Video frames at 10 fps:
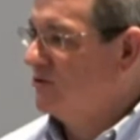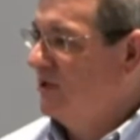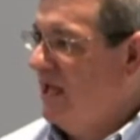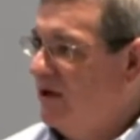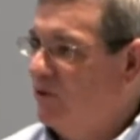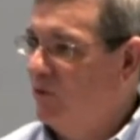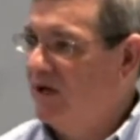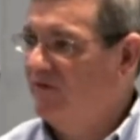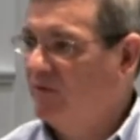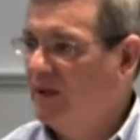that or
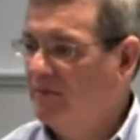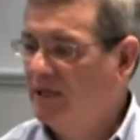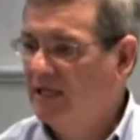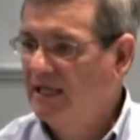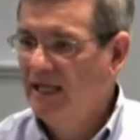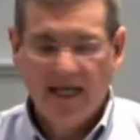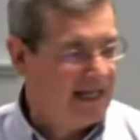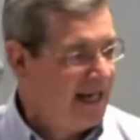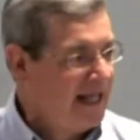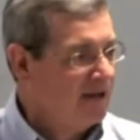whatever it may be, and
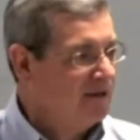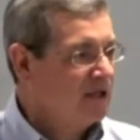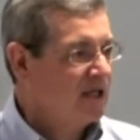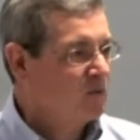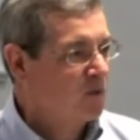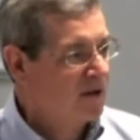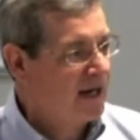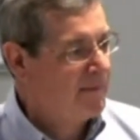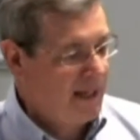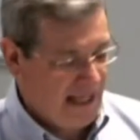now look at where
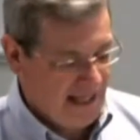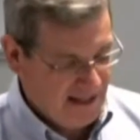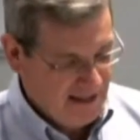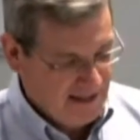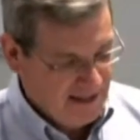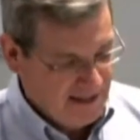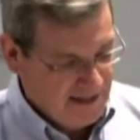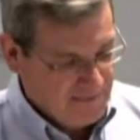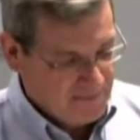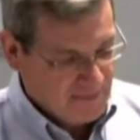I'm at.
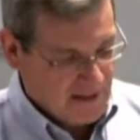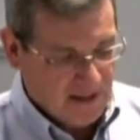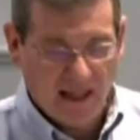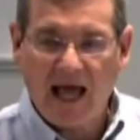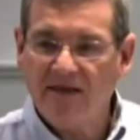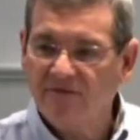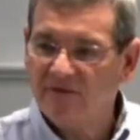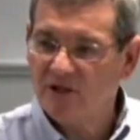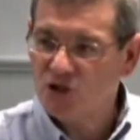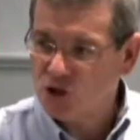Life
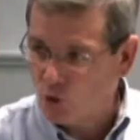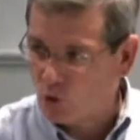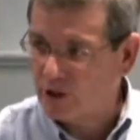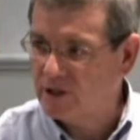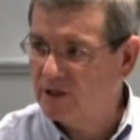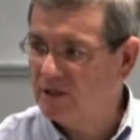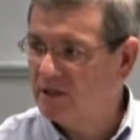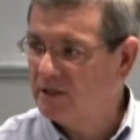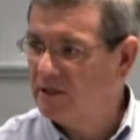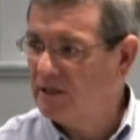is short,
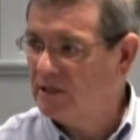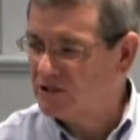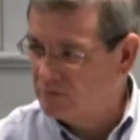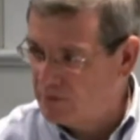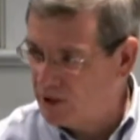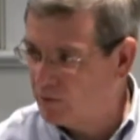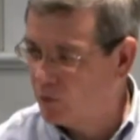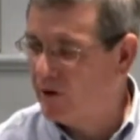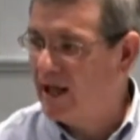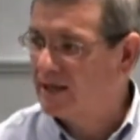it's a mere
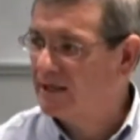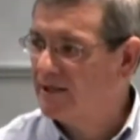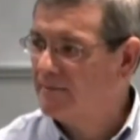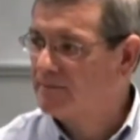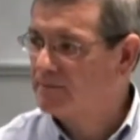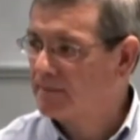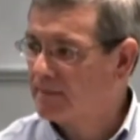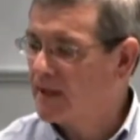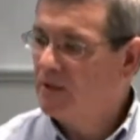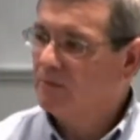breath.
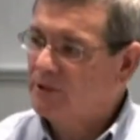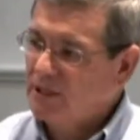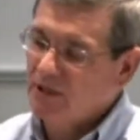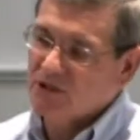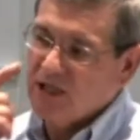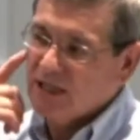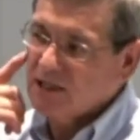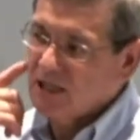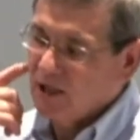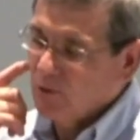But then the second
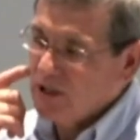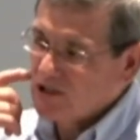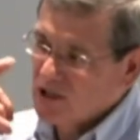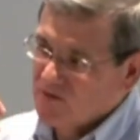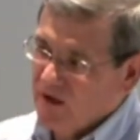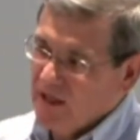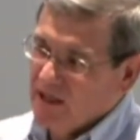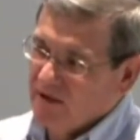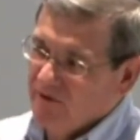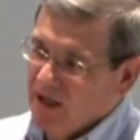thing, when he says
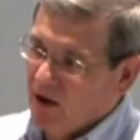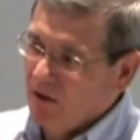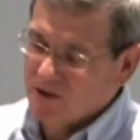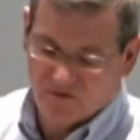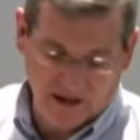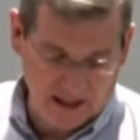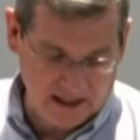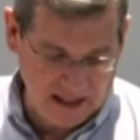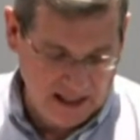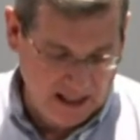vanity of vanity, all is
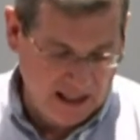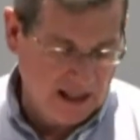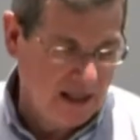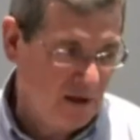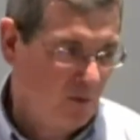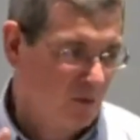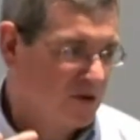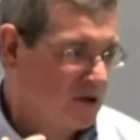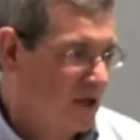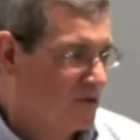vanity, he wants
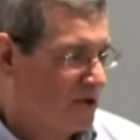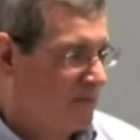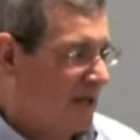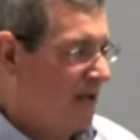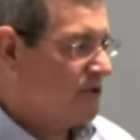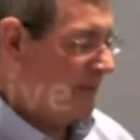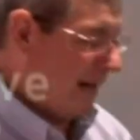us to know something else about